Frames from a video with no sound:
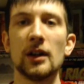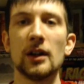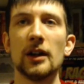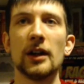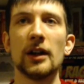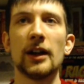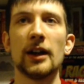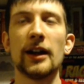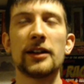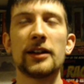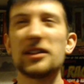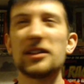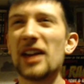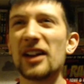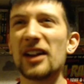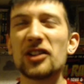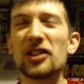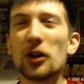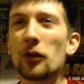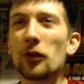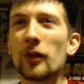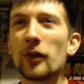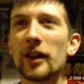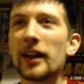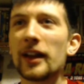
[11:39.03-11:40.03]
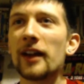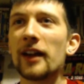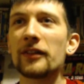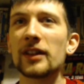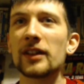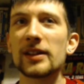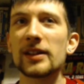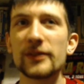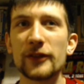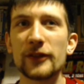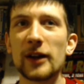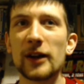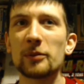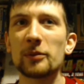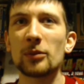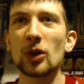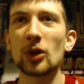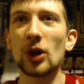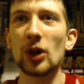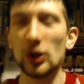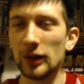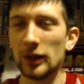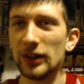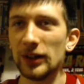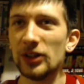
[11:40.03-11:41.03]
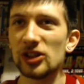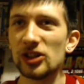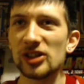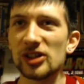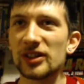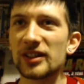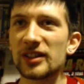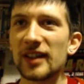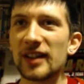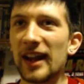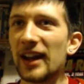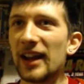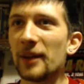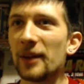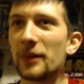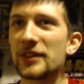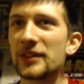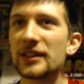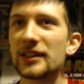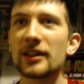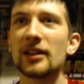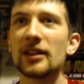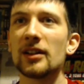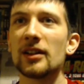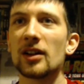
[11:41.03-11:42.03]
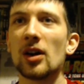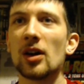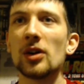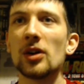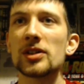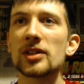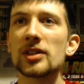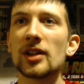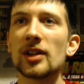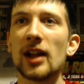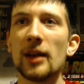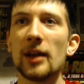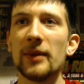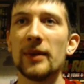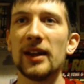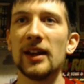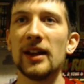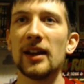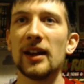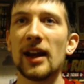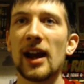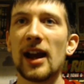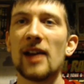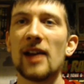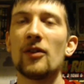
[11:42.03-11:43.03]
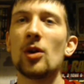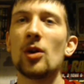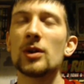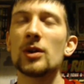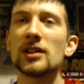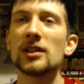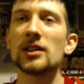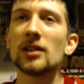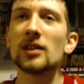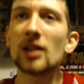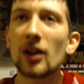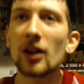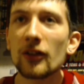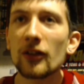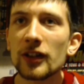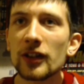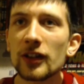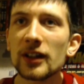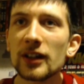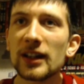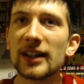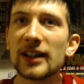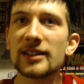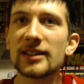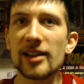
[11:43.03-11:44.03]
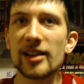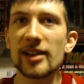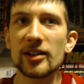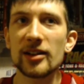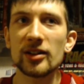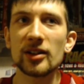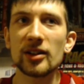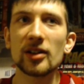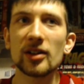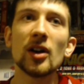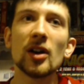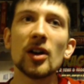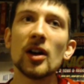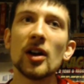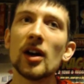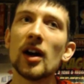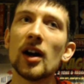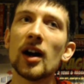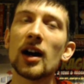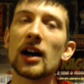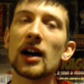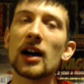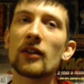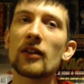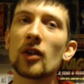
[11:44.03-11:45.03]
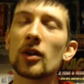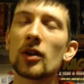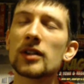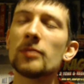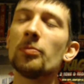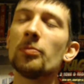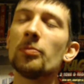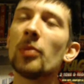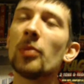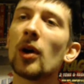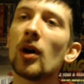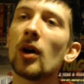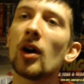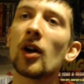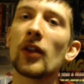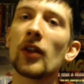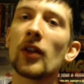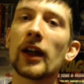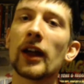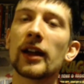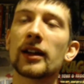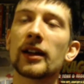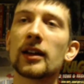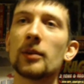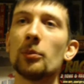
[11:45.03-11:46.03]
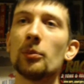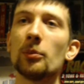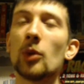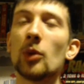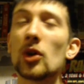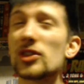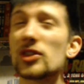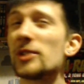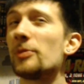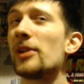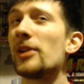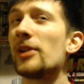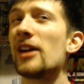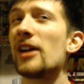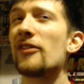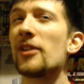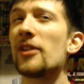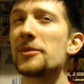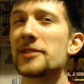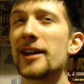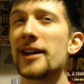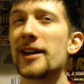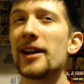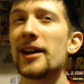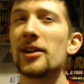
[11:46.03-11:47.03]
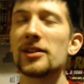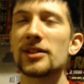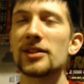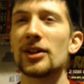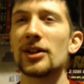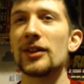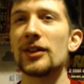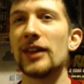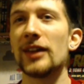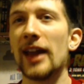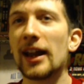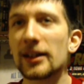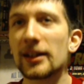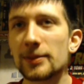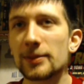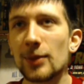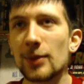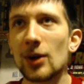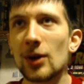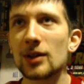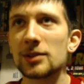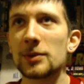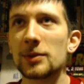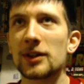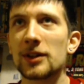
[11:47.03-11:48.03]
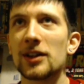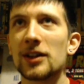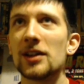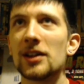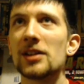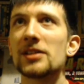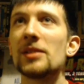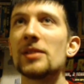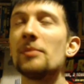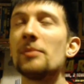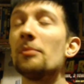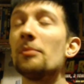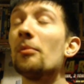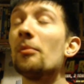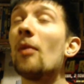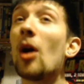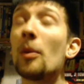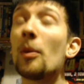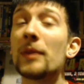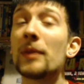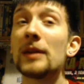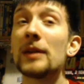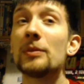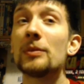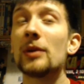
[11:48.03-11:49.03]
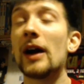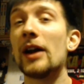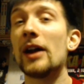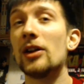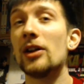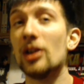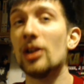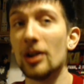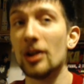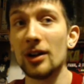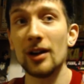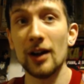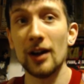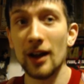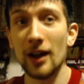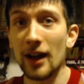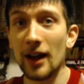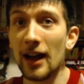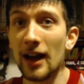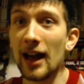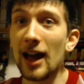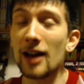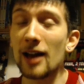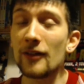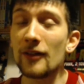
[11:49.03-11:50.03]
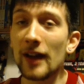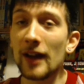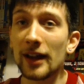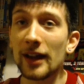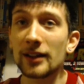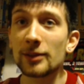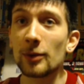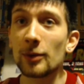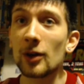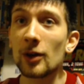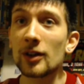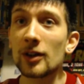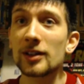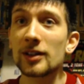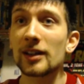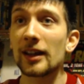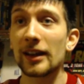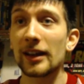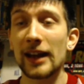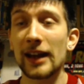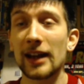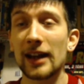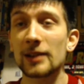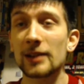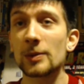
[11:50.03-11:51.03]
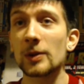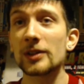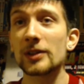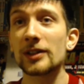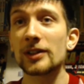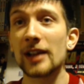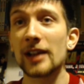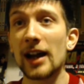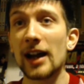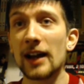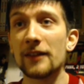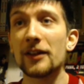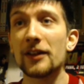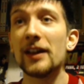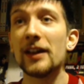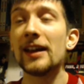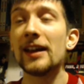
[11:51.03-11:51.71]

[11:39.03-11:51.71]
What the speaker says: And I don't really have this fanboy allegiance to any particular console. I mean, I've always loved Nintendo. I've always bought like multi-platform titles on the Xbox because more people I know have Xbox, and Xbox Live